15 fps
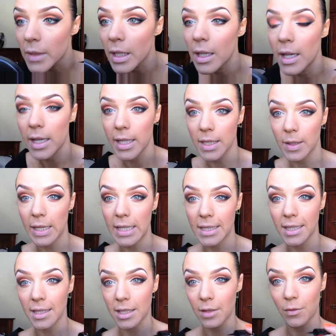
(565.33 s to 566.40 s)
It is
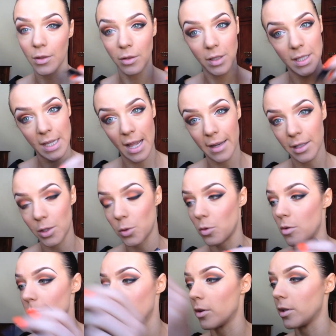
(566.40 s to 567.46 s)
easiest if you look down into
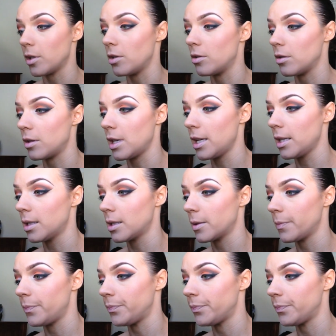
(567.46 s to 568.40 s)
a mirror to do this.